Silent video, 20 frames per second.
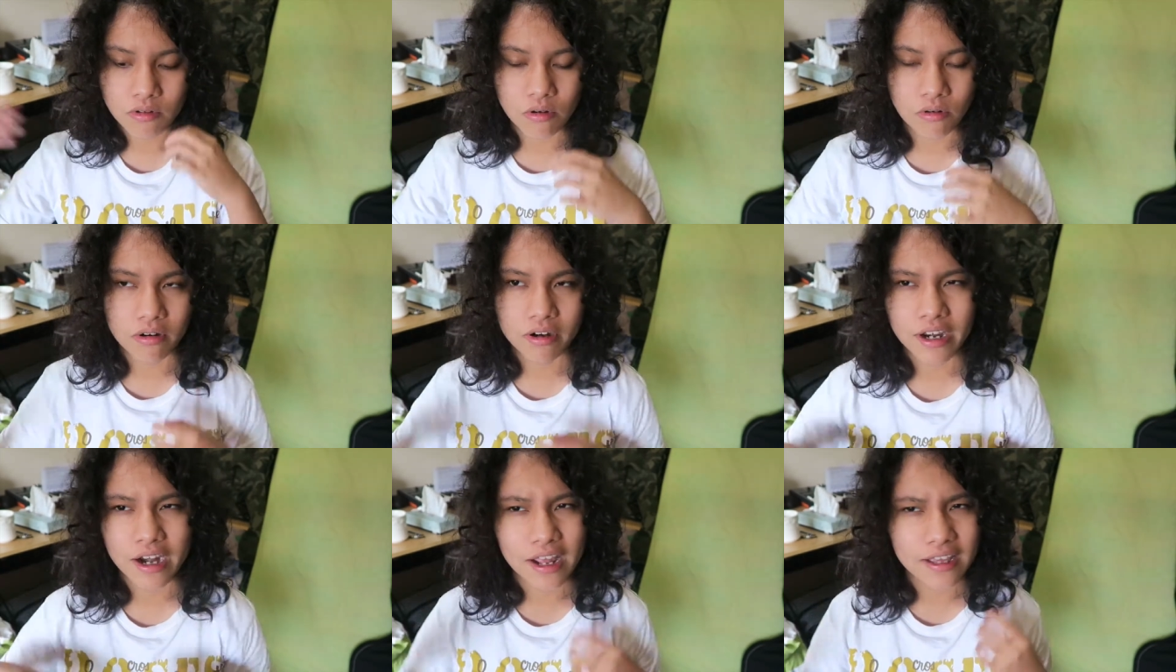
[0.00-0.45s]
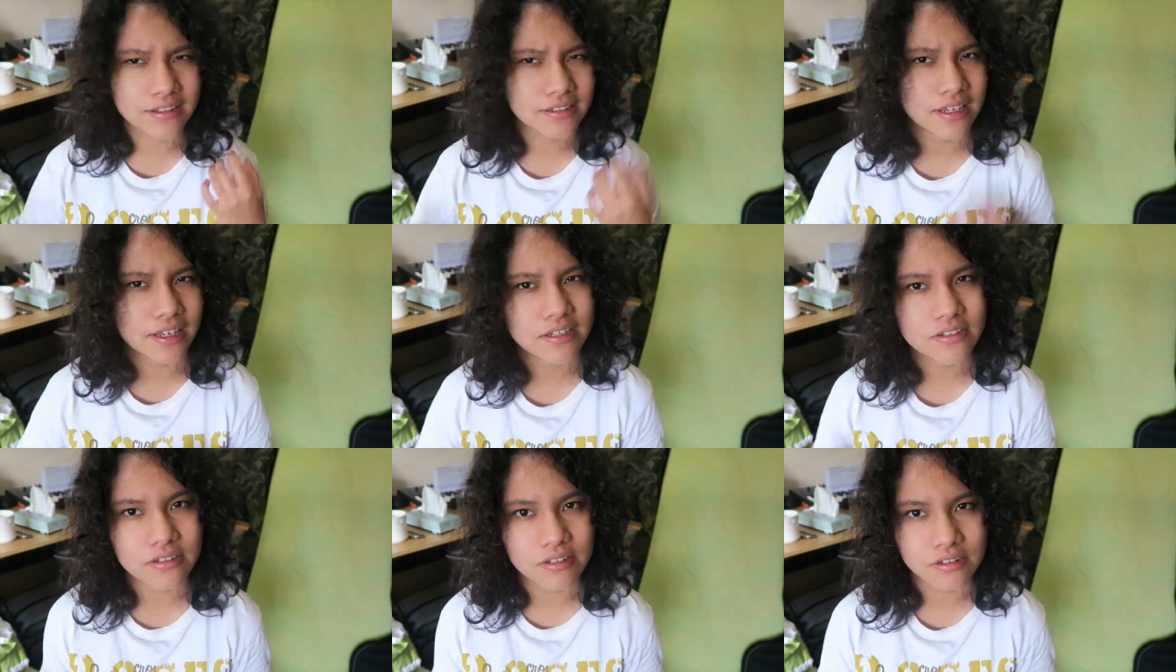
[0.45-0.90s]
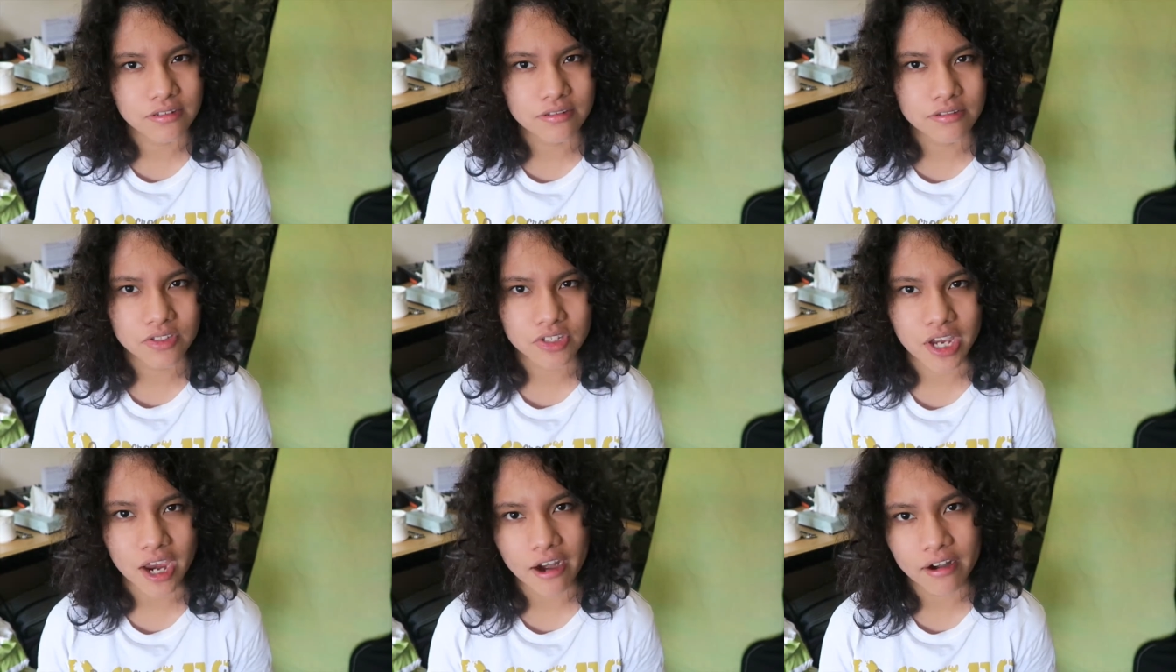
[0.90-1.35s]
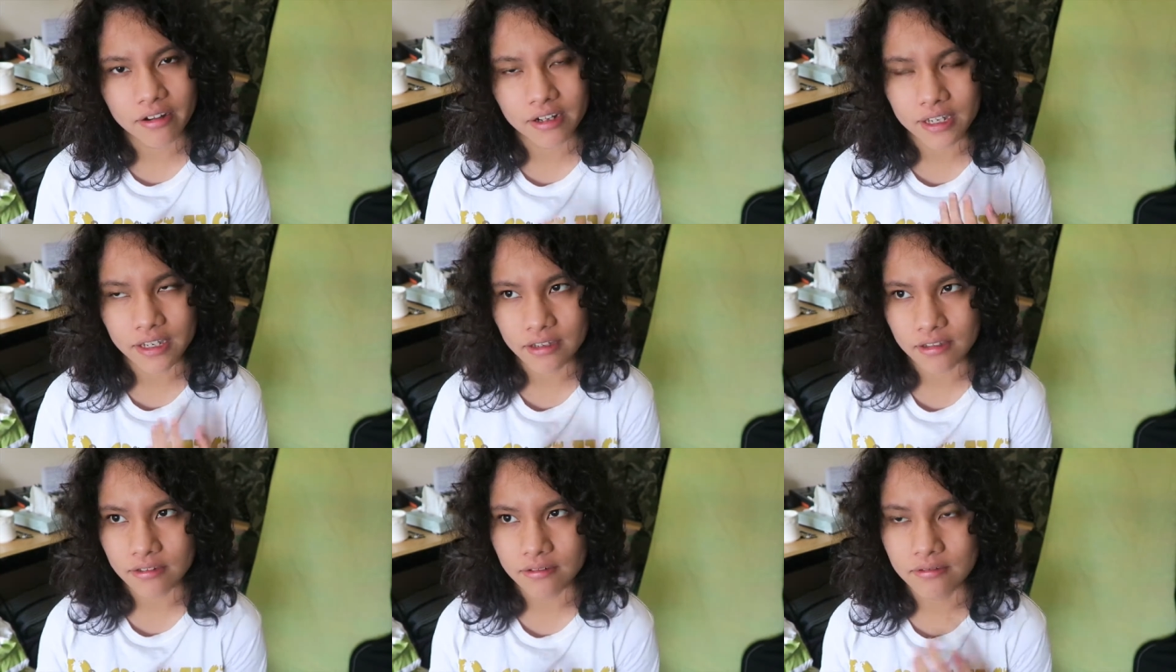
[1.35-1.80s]
organization
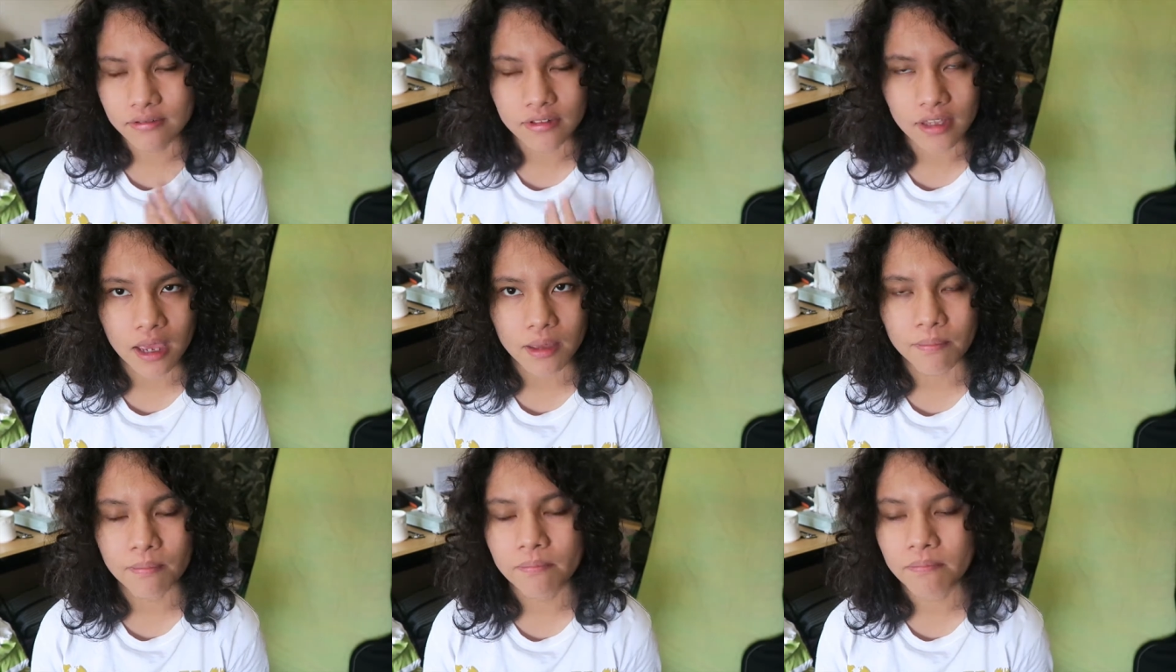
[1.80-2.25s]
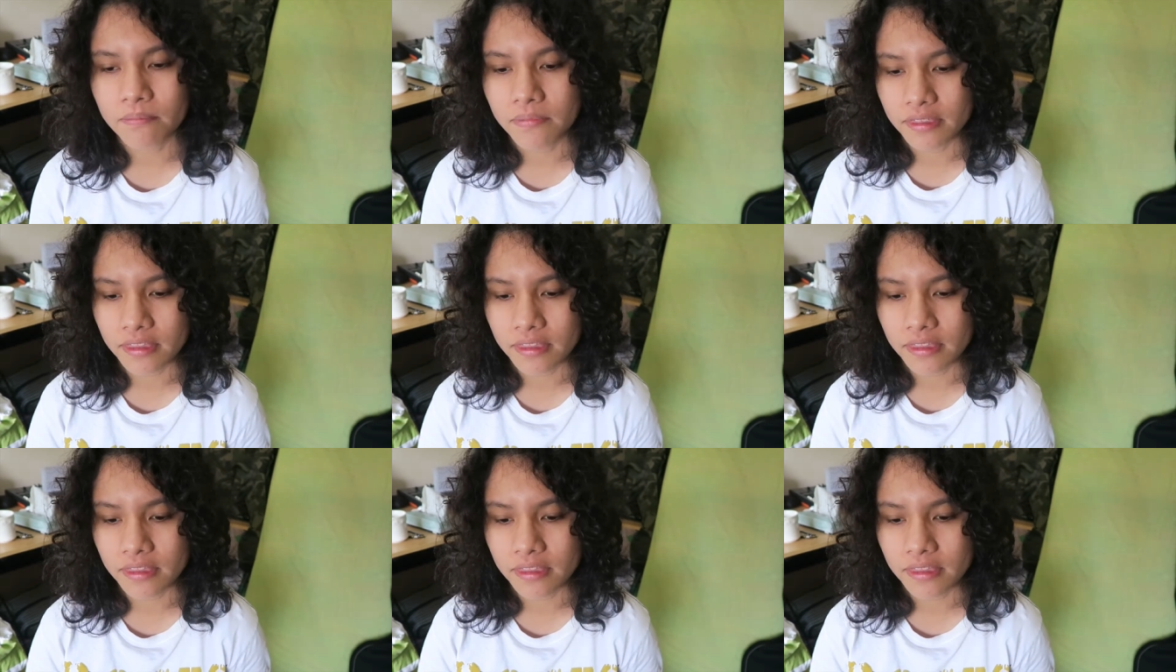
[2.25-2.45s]
charity type